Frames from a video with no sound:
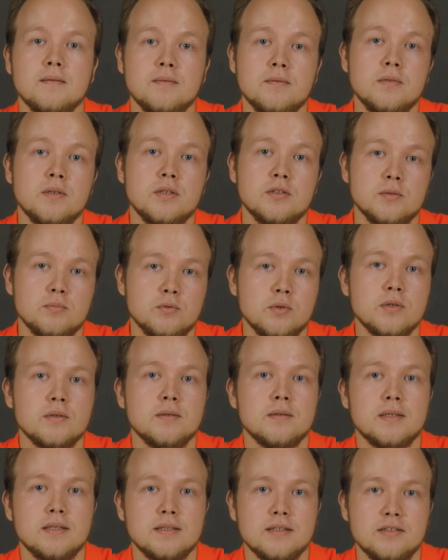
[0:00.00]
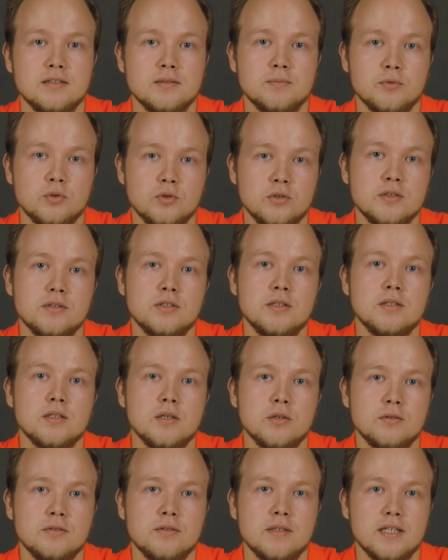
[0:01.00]
Furthermore, it is important to
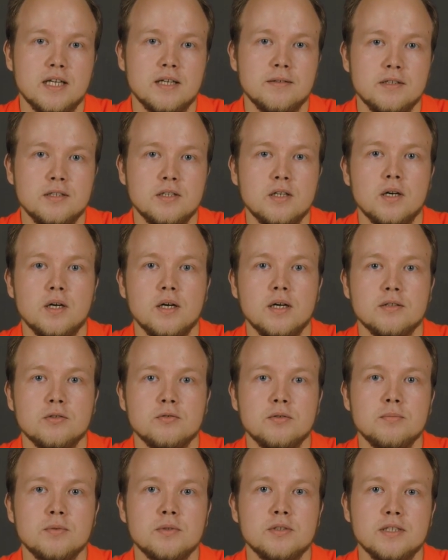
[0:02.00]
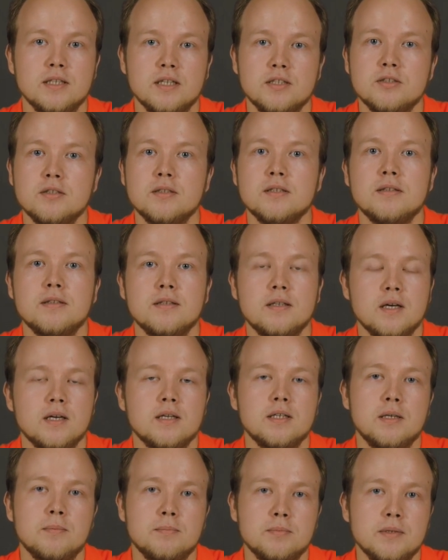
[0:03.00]
note that having cards with protection is
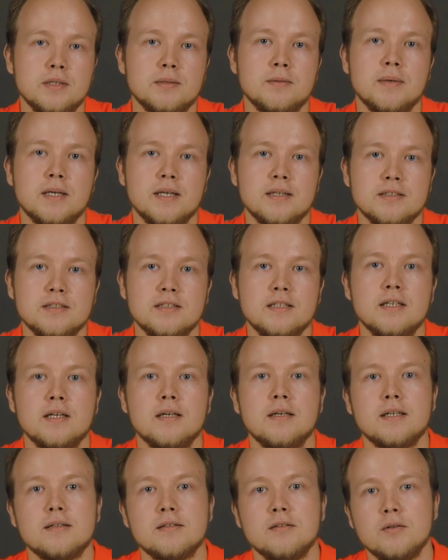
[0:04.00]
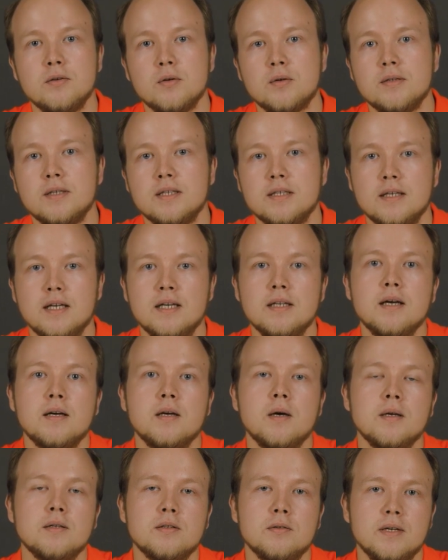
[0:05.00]
not a complete panacea against cloning and
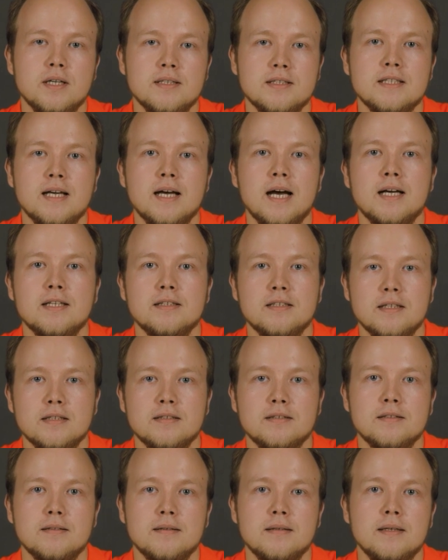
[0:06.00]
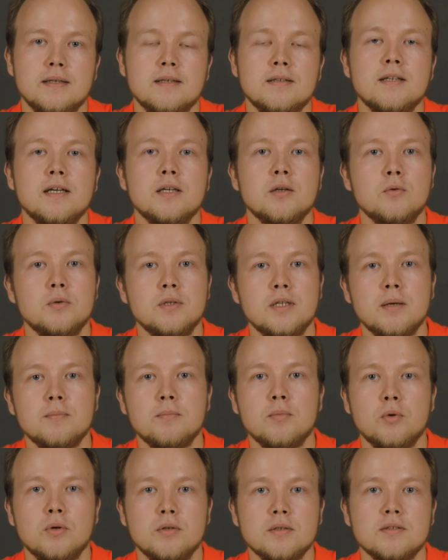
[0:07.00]
unauthorized access. It is equally
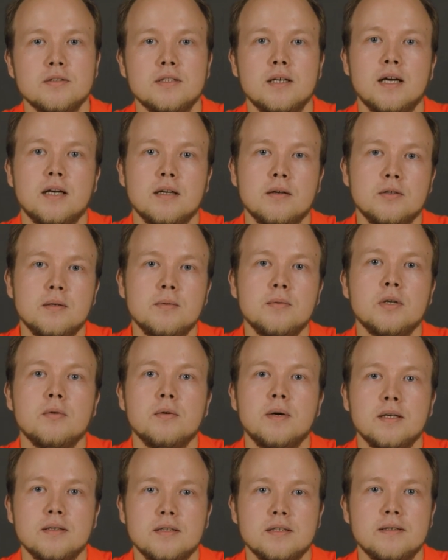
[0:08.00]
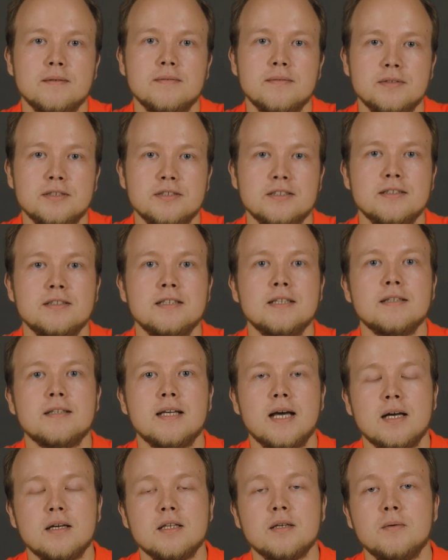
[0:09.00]
important to handle them correctly. This is
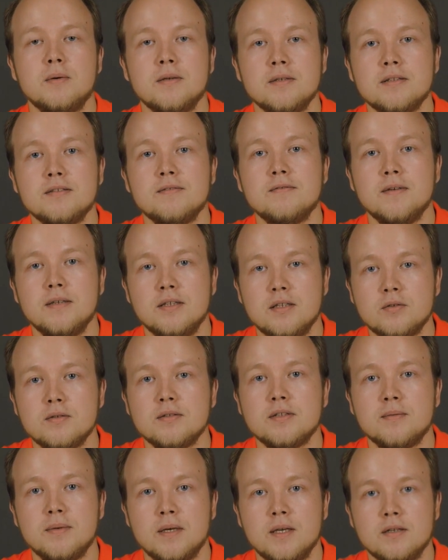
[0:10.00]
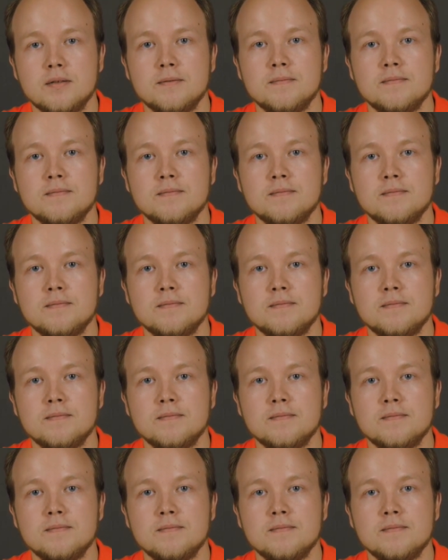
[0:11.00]
exactly what this video is about.